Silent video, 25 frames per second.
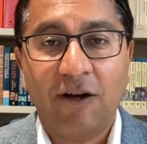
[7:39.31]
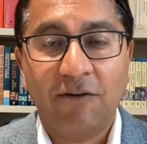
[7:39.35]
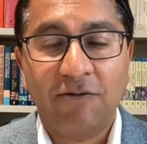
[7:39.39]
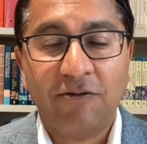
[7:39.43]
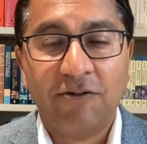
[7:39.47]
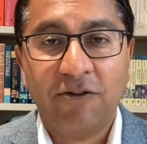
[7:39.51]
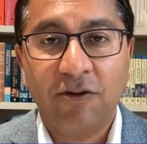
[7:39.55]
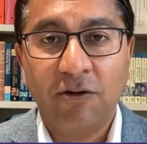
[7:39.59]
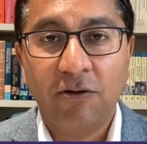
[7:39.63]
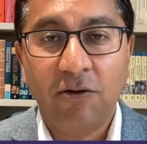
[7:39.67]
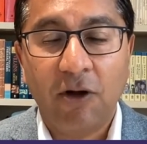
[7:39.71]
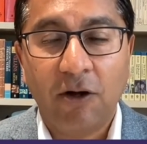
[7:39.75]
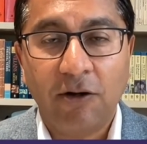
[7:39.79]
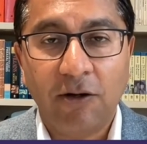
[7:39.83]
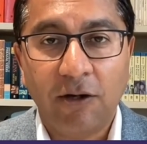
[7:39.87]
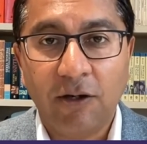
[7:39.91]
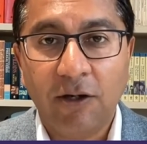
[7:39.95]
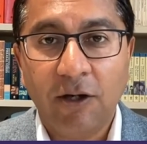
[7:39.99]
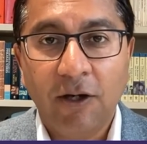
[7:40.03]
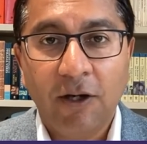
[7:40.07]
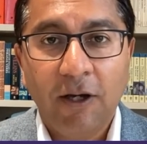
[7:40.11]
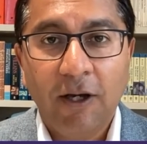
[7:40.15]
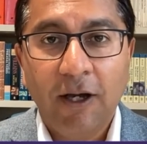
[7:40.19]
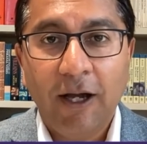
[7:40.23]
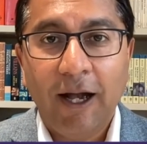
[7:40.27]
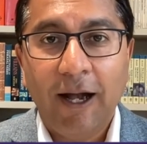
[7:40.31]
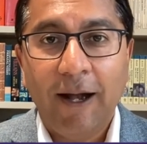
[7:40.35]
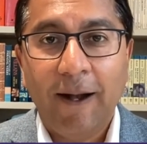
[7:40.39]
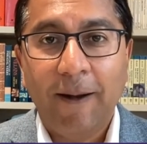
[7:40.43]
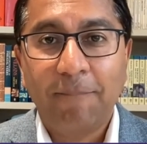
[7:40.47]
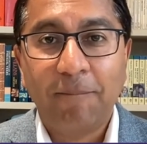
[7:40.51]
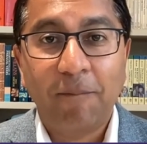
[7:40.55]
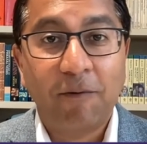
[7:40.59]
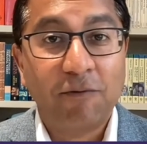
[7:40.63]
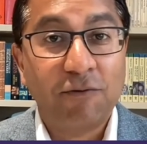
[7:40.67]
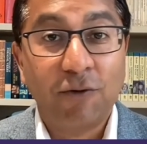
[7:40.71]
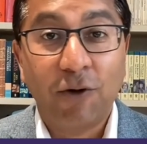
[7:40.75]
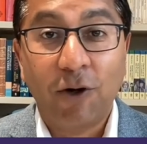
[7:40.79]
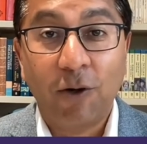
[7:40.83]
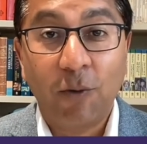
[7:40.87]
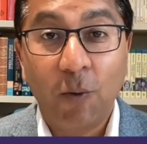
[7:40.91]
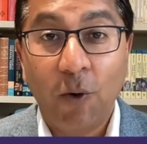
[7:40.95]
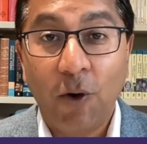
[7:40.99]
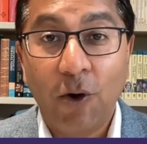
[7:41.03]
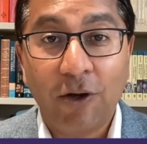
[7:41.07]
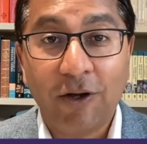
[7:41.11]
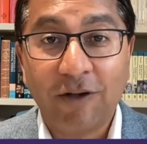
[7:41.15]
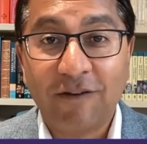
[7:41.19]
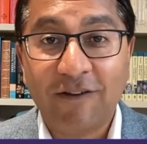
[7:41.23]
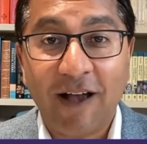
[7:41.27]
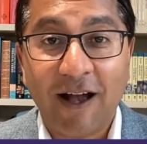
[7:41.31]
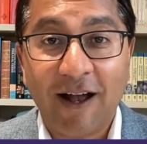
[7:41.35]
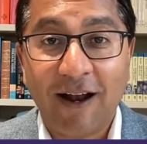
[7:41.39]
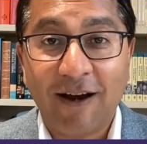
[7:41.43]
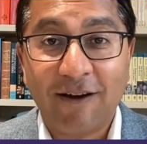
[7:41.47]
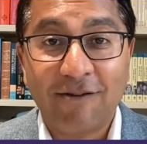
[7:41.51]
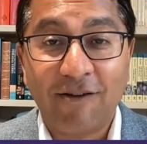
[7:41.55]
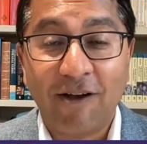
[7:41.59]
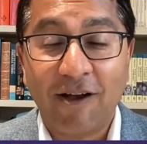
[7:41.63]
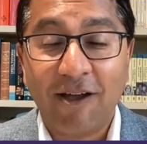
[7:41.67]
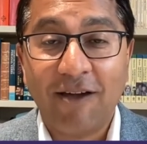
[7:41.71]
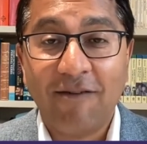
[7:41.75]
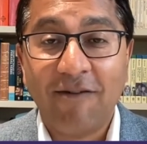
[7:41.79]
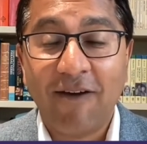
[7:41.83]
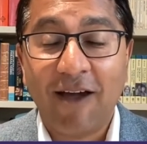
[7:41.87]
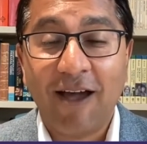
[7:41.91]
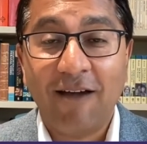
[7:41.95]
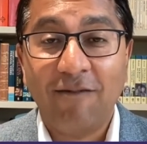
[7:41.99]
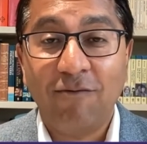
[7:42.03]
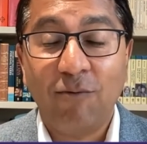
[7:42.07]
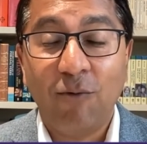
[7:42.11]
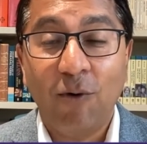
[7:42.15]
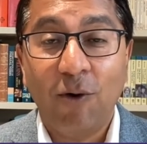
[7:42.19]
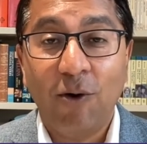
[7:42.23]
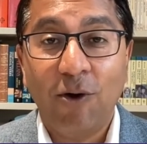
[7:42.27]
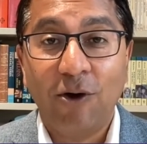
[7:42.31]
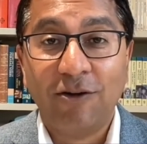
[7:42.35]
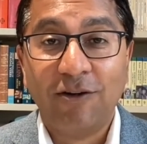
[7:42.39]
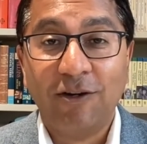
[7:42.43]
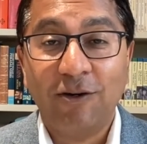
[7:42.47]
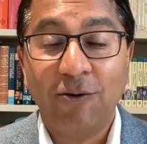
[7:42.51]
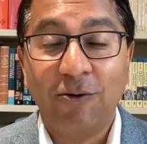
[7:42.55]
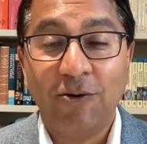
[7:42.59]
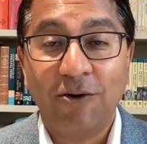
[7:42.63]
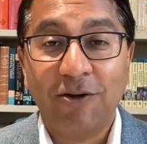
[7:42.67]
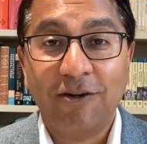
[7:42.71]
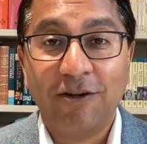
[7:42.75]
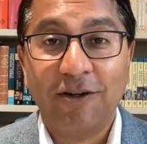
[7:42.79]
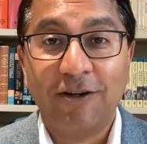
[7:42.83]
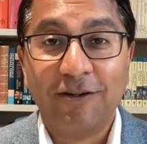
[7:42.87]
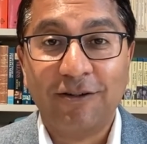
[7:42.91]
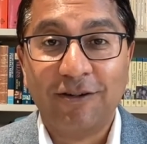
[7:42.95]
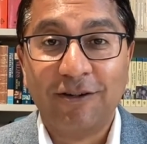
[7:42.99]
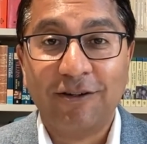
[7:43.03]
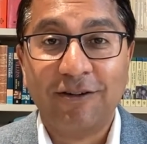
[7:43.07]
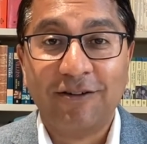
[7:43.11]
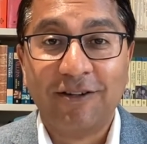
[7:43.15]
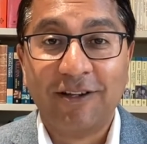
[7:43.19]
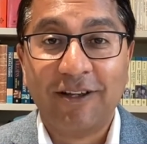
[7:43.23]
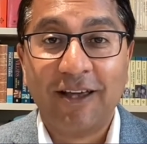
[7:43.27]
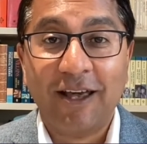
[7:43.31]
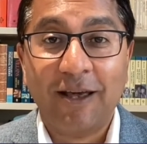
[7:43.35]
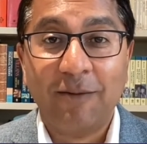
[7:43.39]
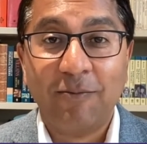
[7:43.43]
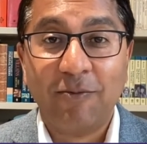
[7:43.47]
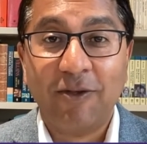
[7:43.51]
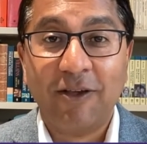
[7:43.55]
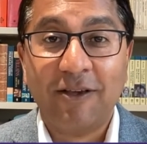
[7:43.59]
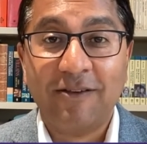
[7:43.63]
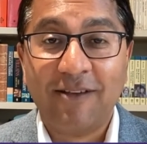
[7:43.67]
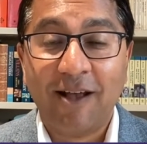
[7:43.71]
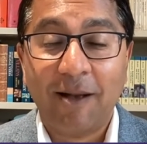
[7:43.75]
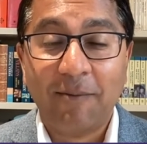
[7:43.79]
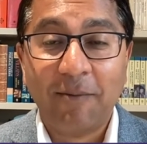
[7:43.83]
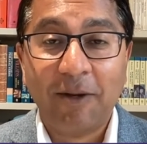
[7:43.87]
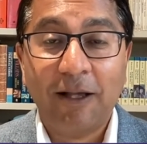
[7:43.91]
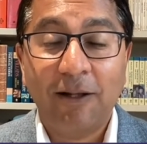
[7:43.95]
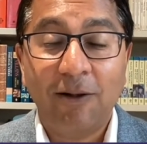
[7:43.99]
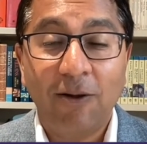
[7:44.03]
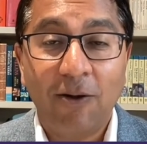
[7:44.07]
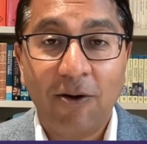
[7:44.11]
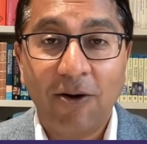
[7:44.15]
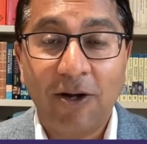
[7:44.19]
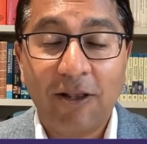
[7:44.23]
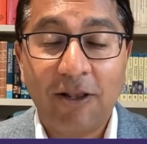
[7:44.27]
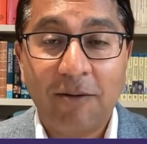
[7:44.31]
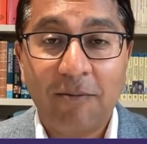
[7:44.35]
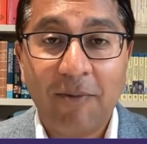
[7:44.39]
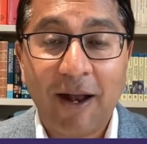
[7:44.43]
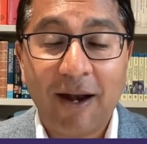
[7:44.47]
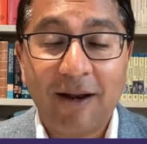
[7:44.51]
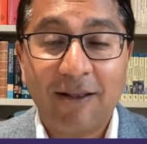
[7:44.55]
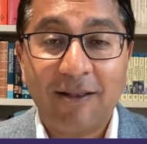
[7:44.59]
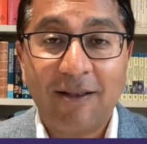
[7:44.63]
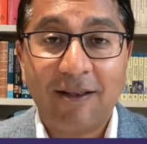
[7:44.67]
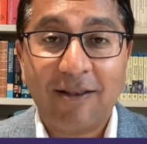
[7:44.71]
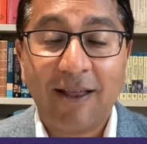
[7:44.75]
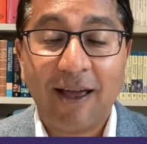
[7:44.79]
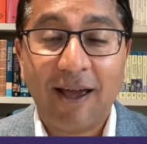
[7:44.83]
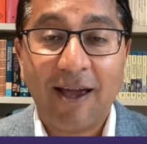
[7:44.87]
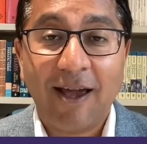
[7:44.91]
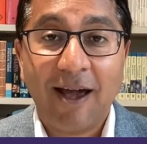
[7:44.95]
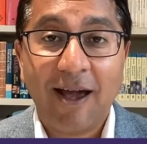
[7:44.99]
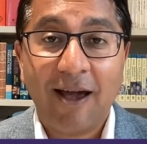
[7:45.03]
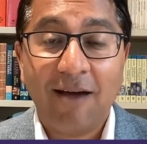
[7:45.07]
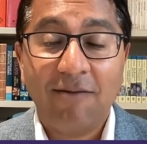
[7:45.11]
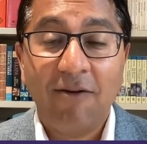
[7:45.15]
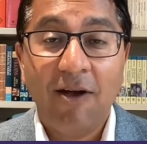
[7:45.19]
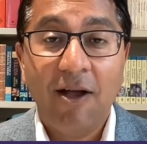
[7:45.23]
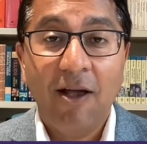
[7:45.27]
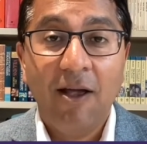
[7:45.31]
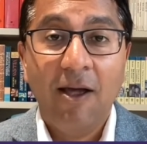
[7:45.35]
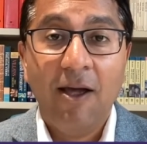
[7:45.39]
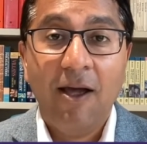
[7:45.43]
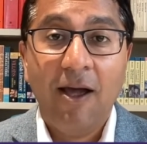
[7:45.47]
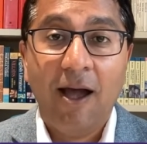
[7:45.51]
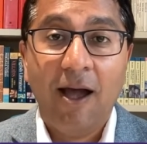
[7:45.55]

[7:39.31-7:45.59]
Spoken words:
I've still got to work as hard as I ever have worked in order to keep things humming along in the manner that they have.